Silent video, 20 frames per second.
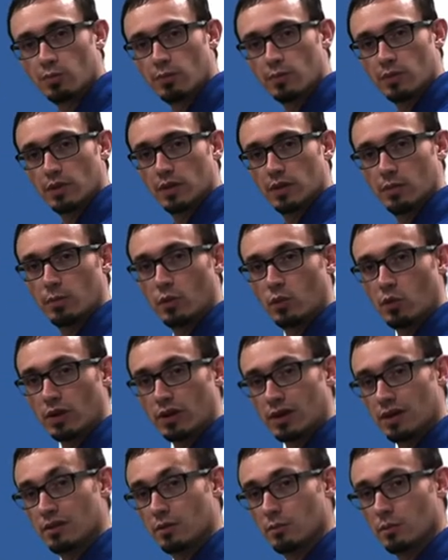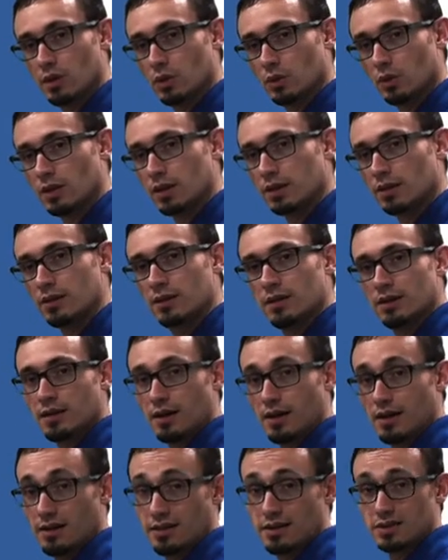the point in the building,
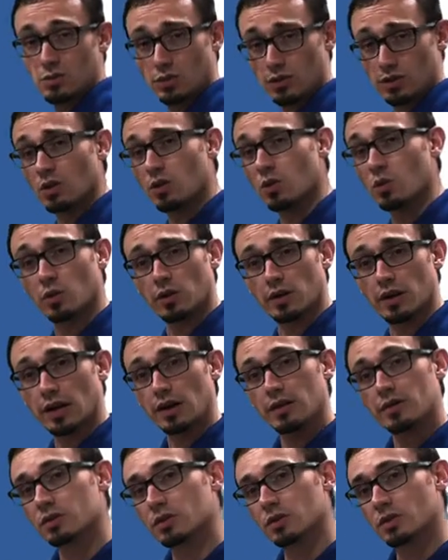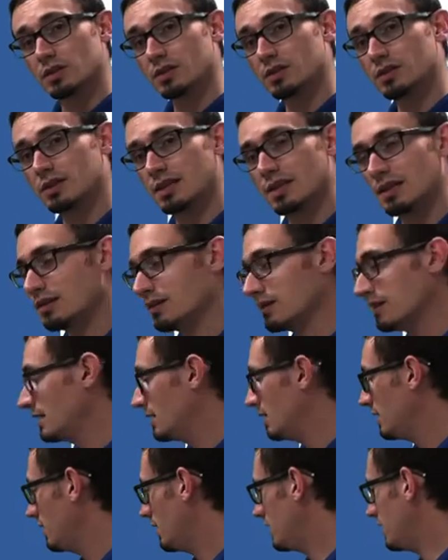that's where the cooler air is going to sit,
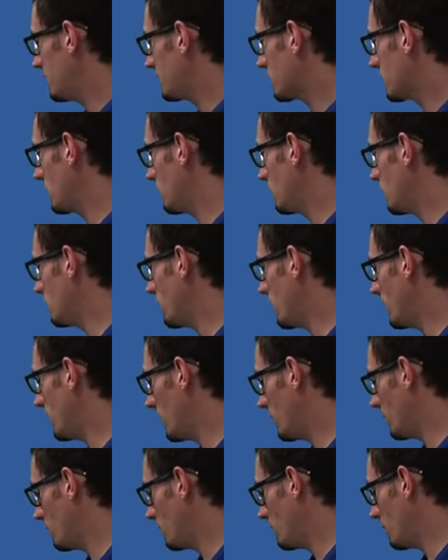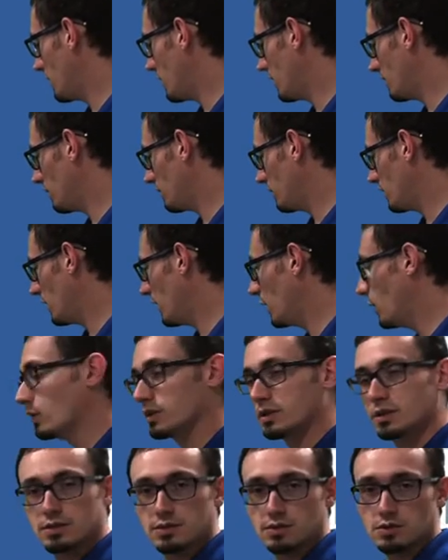and that's going to be my
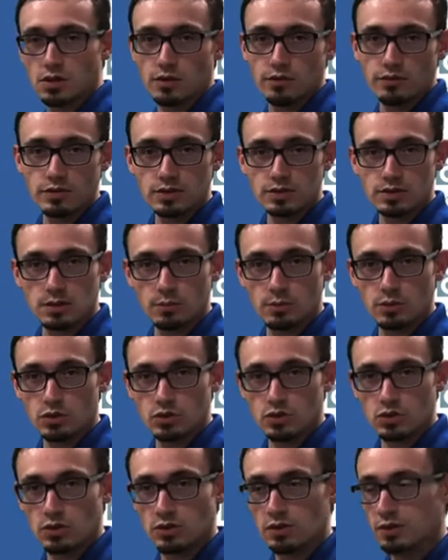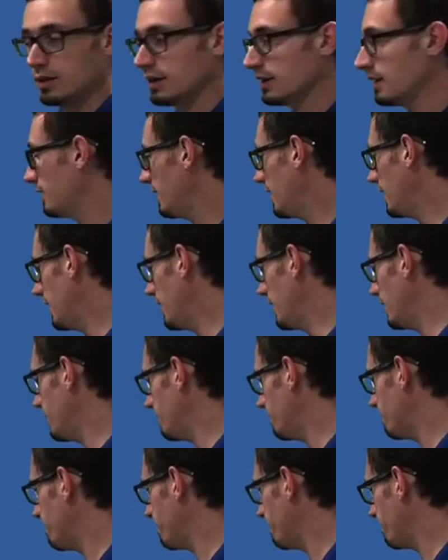lowest surface temperature.
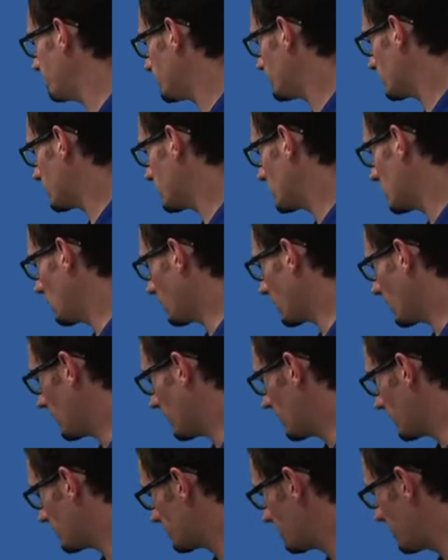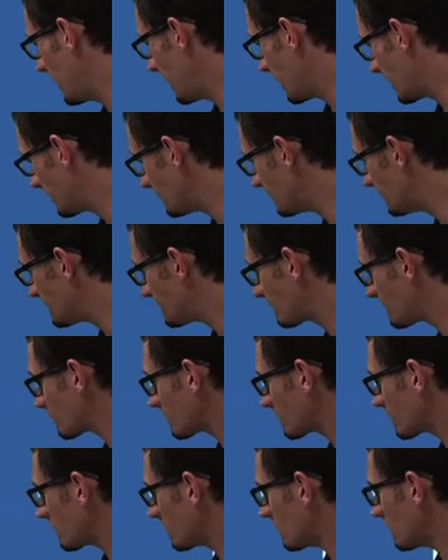So I'm going to expect
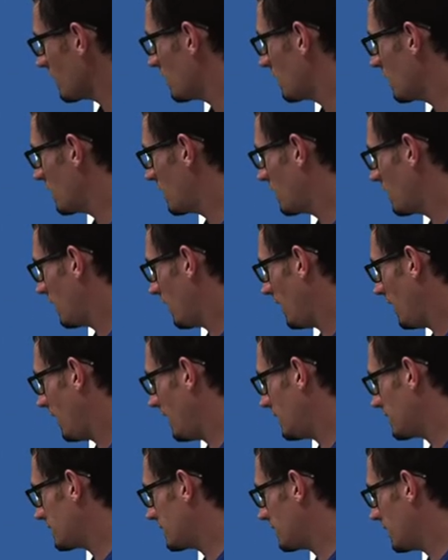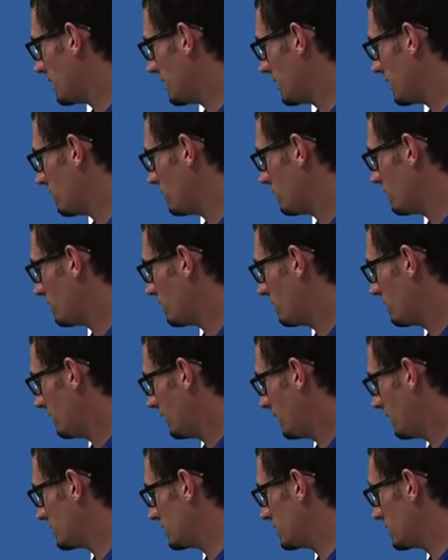as
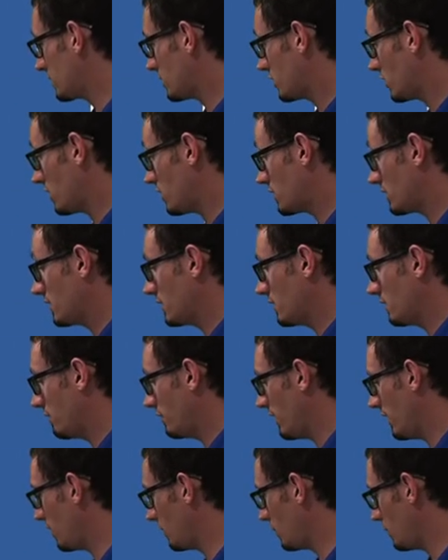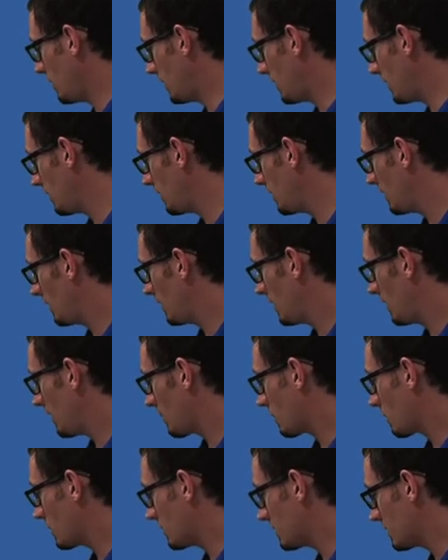this starts to develop here, I'm
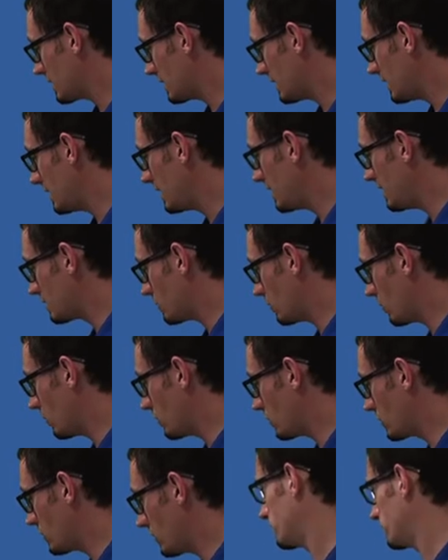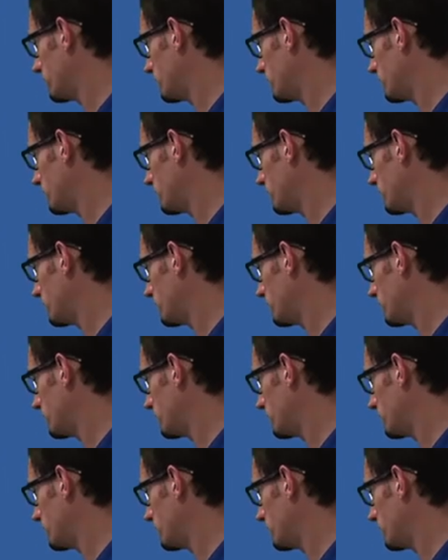going to see this moisture